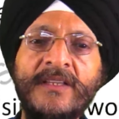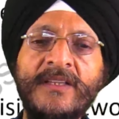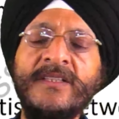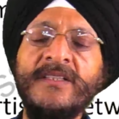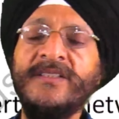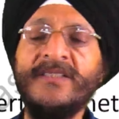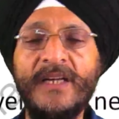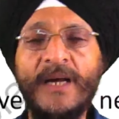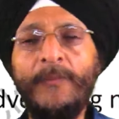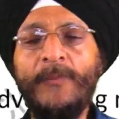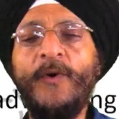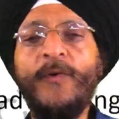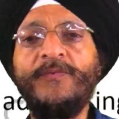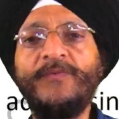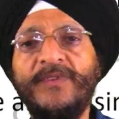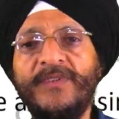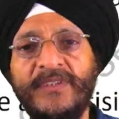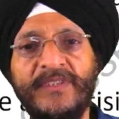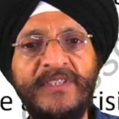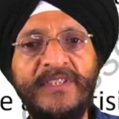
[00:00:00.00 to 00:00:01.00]
some of
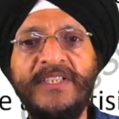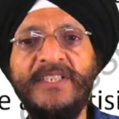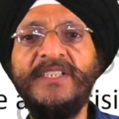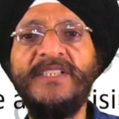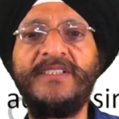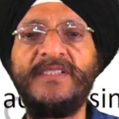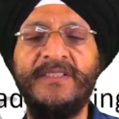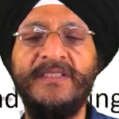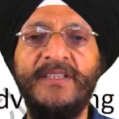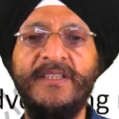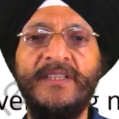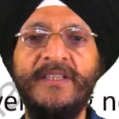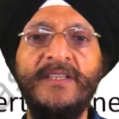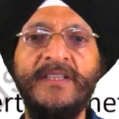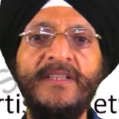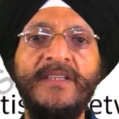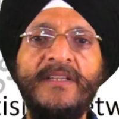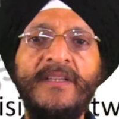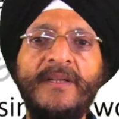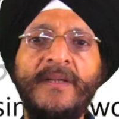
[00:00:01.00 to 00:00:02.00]
these
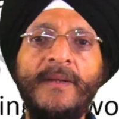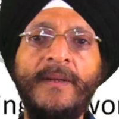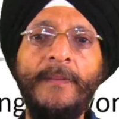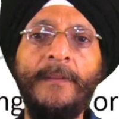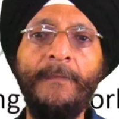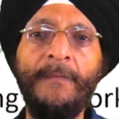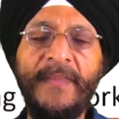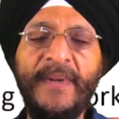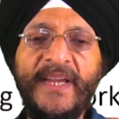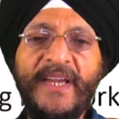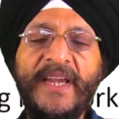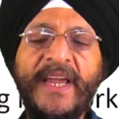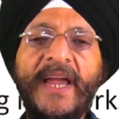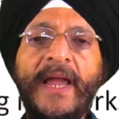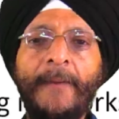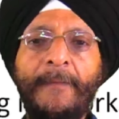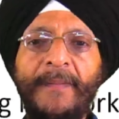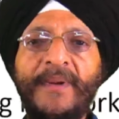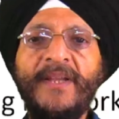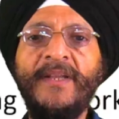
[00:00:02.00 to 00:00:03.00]
may
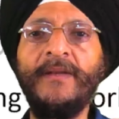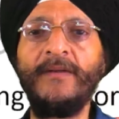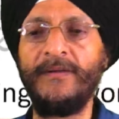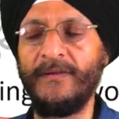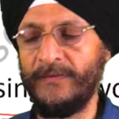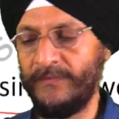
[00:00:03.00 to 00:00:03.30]
have been